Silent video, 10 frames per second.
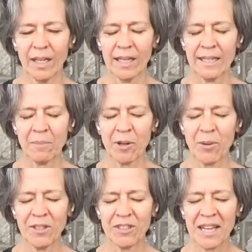And I'm
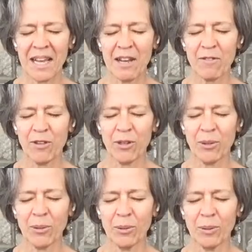going to have
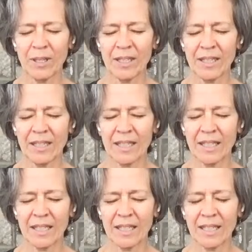you
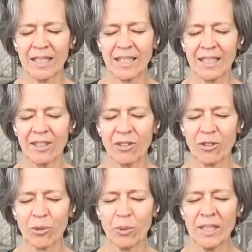
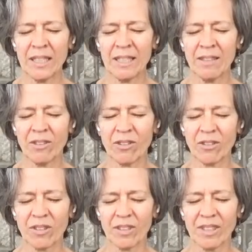
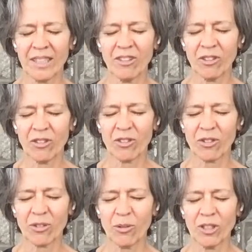squeeze, like
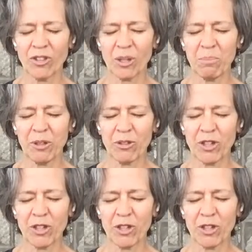just scrunch up your